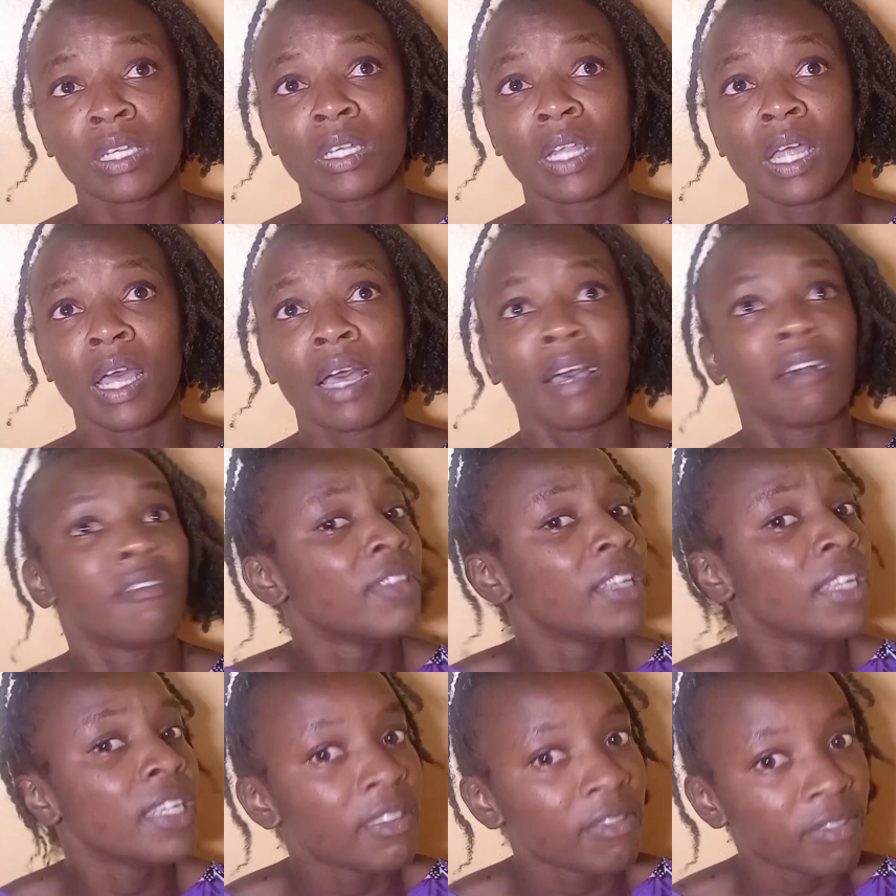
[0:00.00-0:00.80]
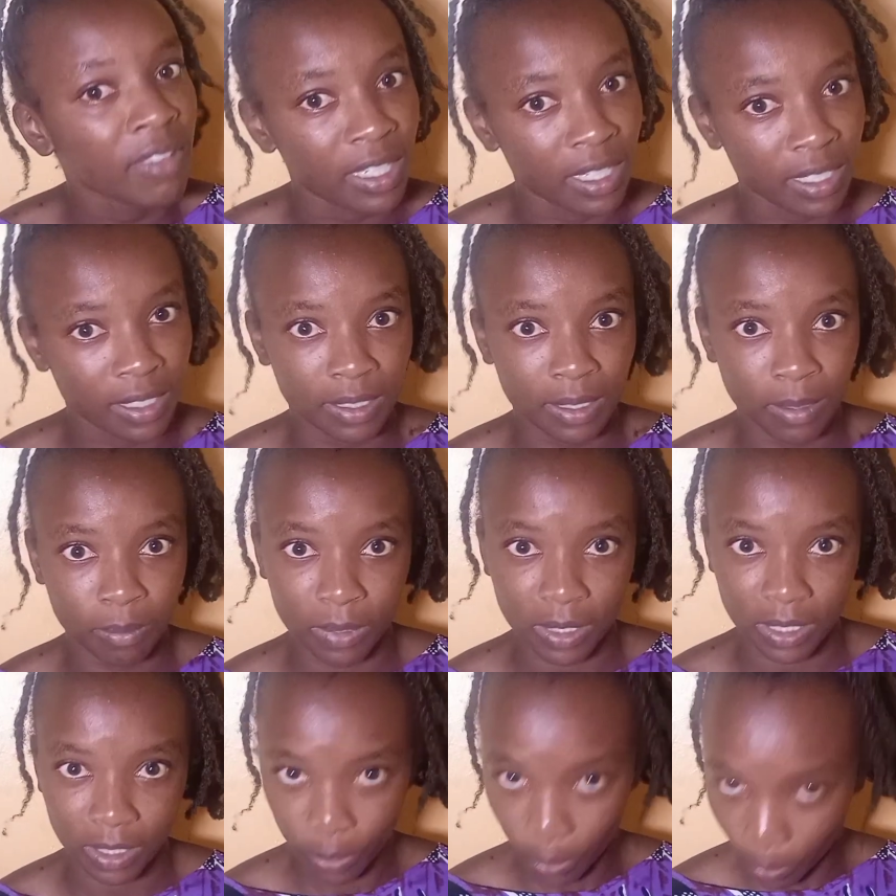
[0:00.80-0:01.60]
Have they even
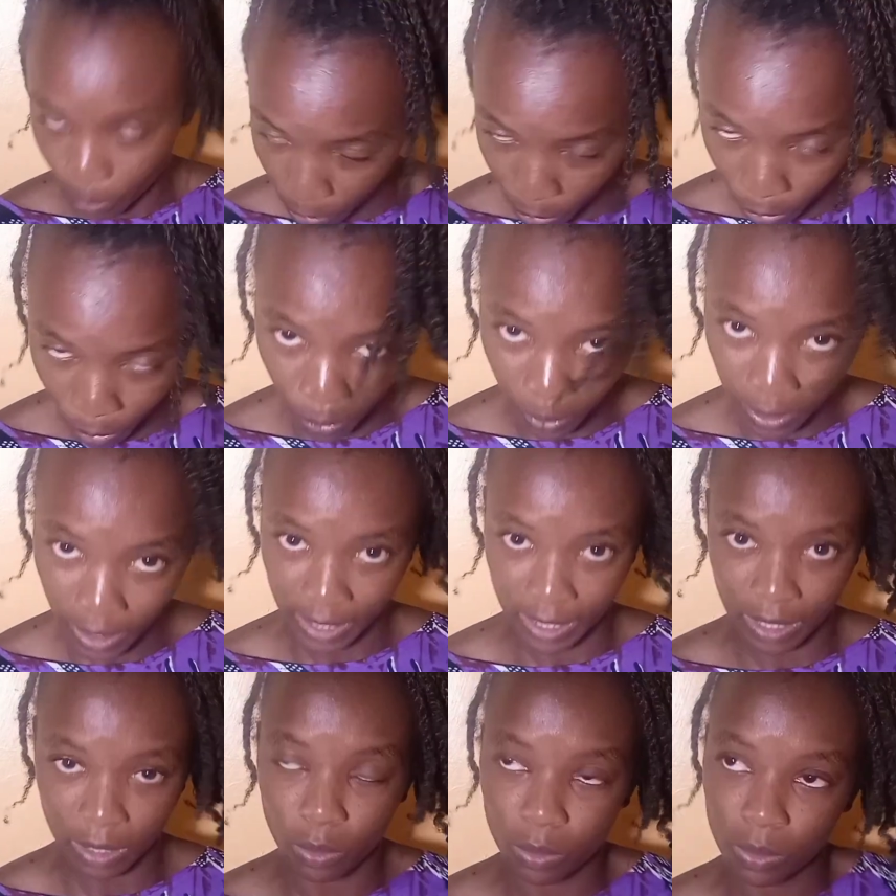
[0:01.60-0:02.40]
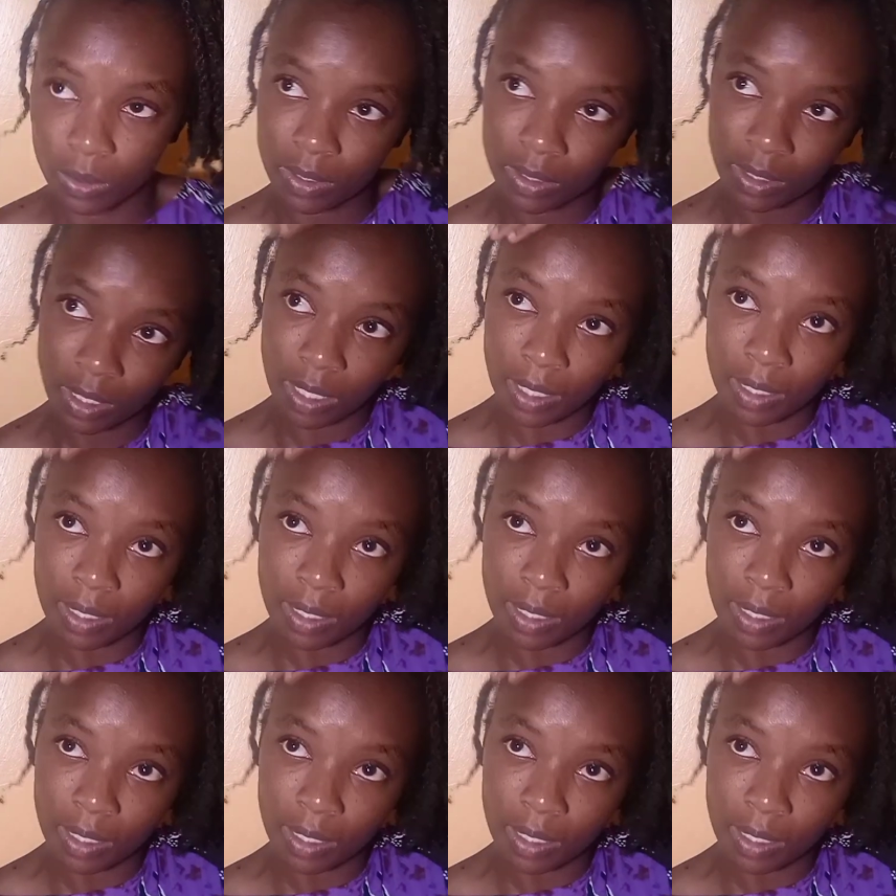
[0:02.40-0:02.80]
accepted homeschooling? Because